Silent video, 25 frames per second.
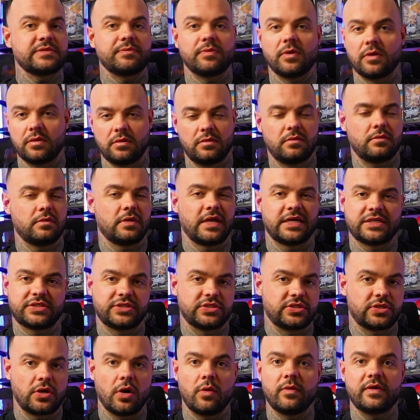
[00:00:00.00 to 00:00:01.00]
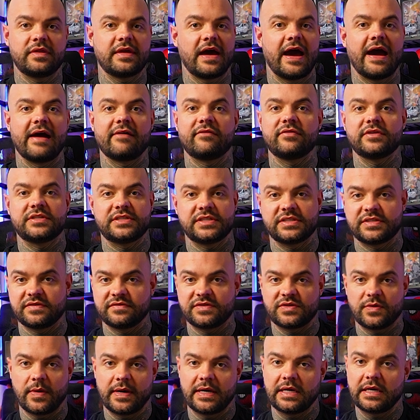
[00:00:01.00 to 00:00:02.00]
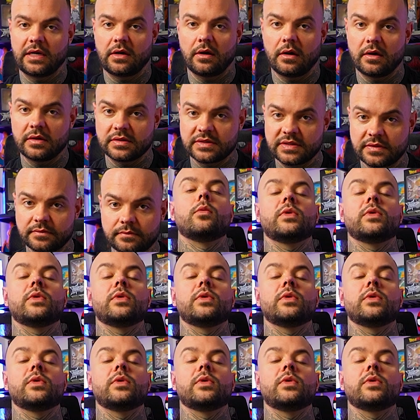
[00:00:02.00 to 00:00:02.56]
but let's just go with the averages of 20 calls,